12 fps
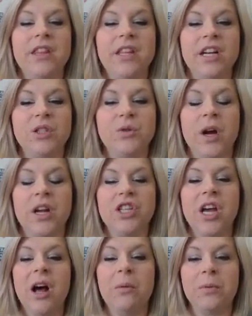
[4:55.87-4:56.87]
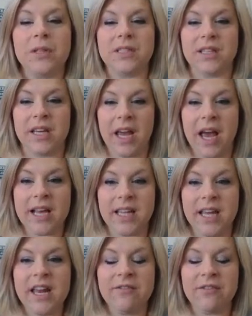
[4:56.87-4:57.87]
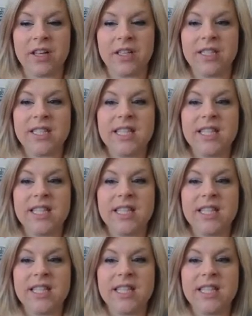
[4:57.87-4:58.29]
The watched helplessly as the invalid's